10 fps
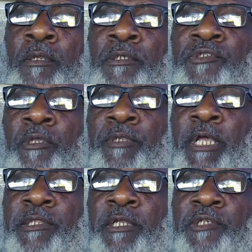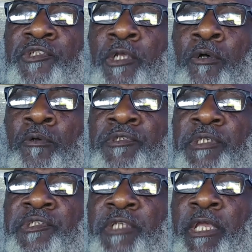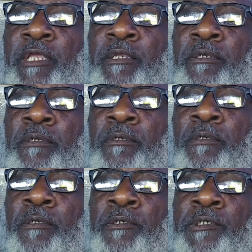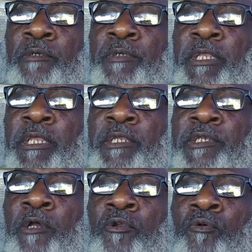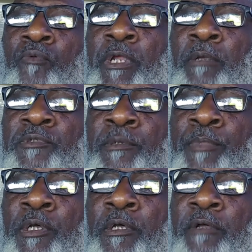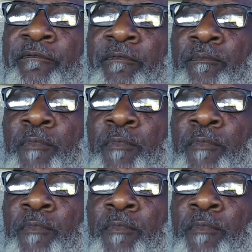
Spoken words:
so that their souls ascend to the eternal realms above.